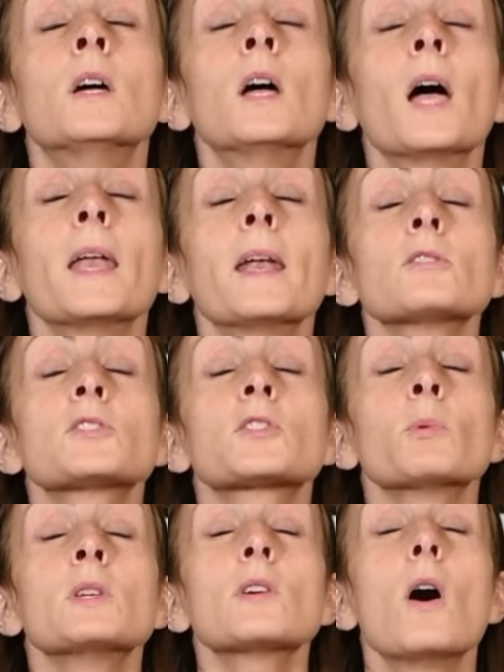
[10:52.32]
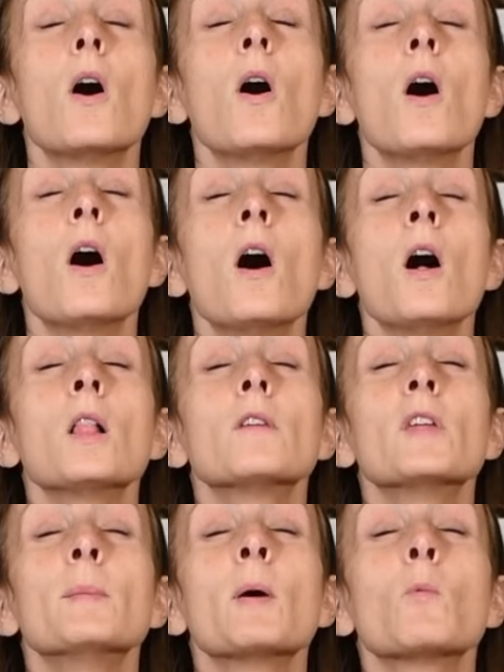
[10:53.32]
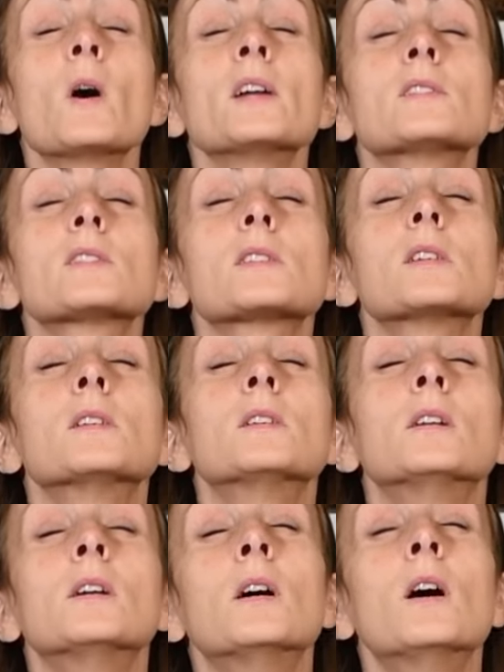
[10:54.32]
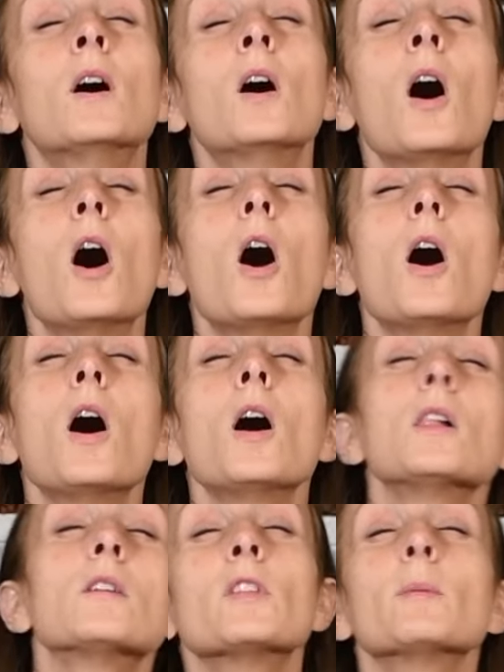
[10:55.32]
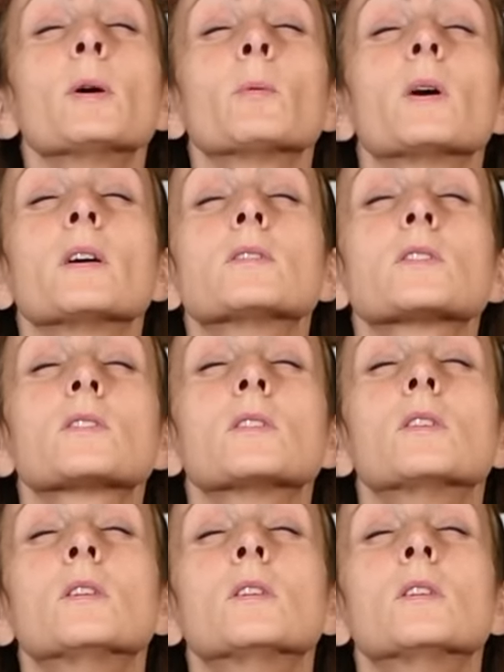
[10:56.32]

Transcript: And now squeeze all of them at once. All of them at once.